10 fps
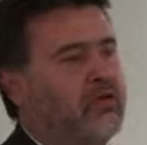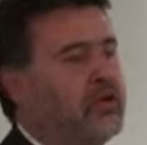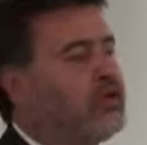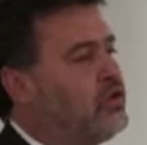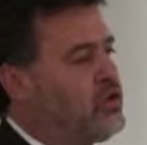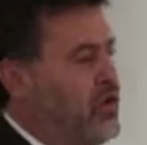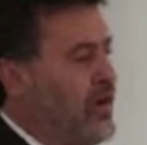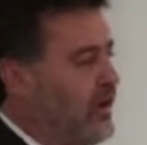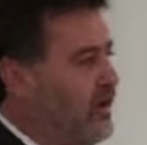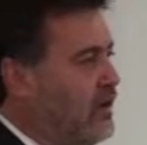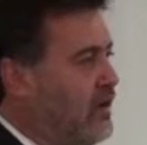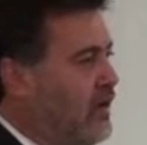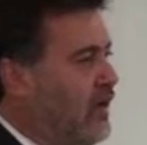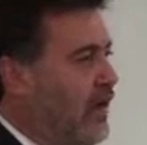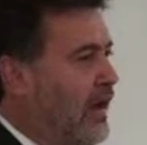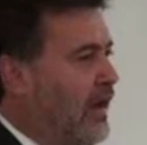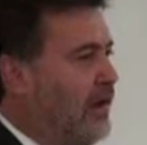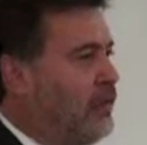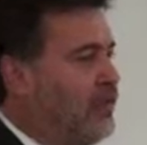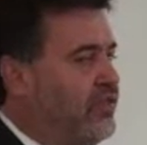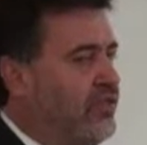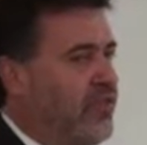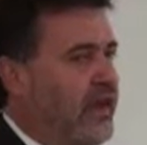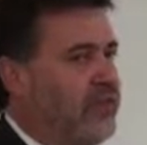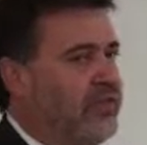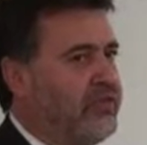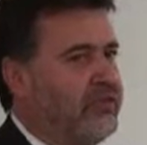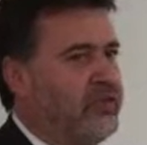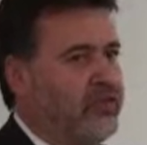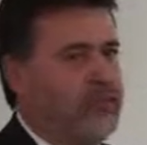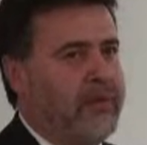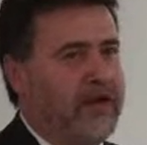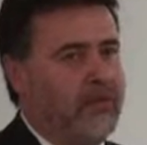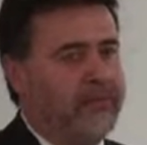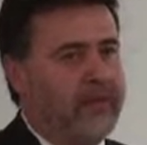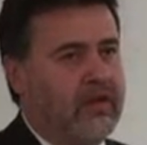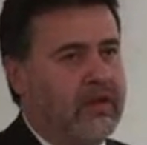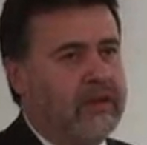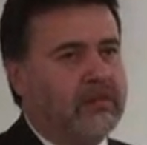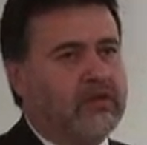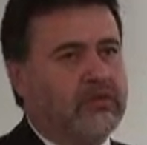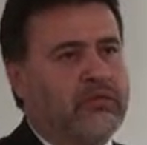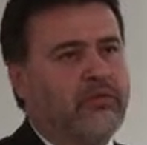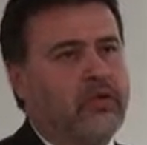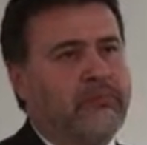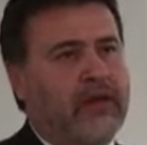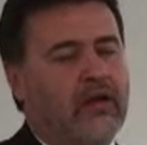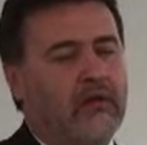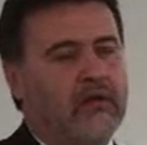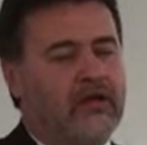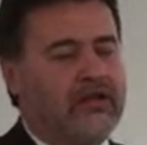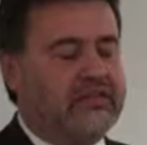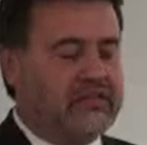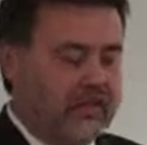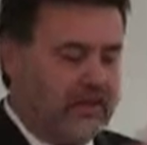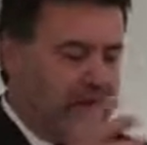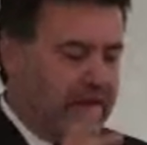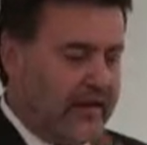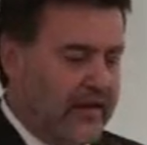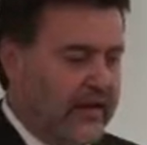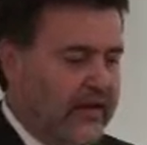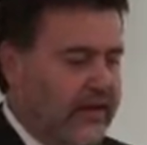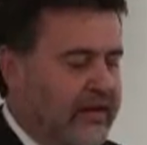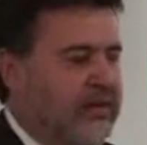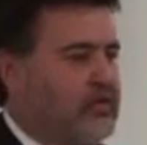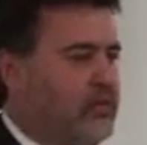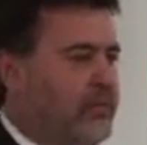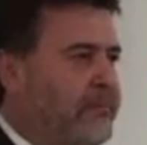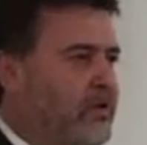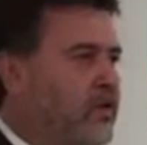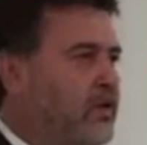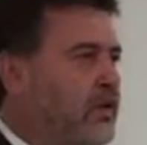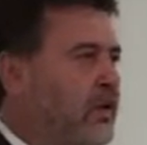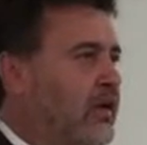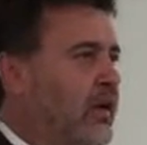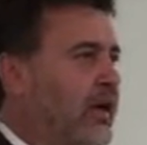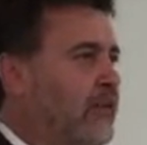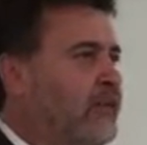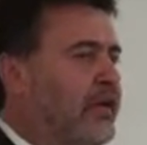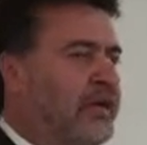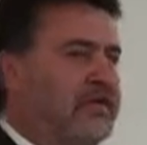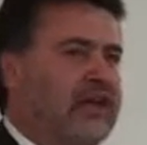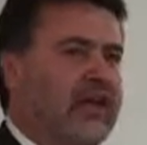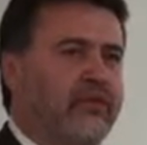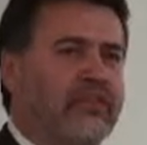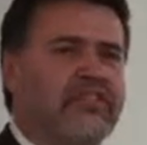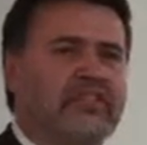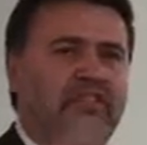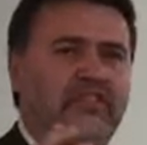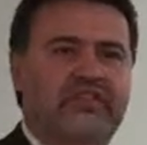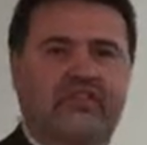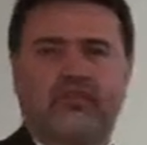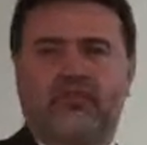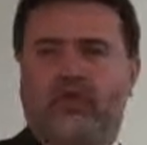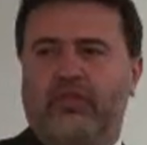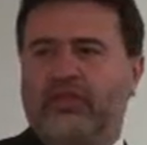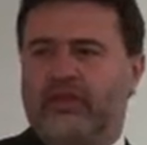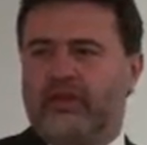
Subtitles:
we were on a good track with the review panel, because the review panel released an initial report bringing together a synthesis of all the